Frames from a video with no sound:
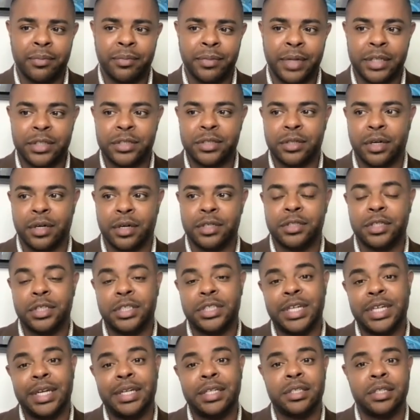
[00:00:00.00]
that starts to
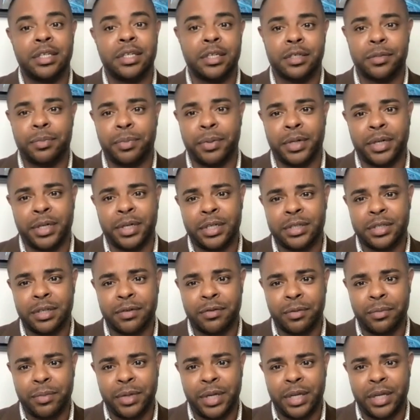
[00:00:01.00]
change the experience
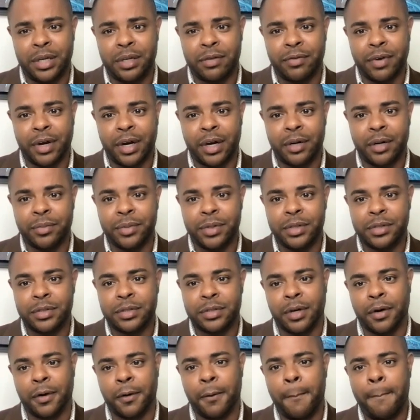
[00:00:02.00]
of the media environment.
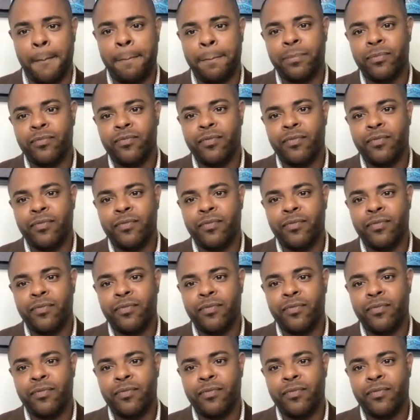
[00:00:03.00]
So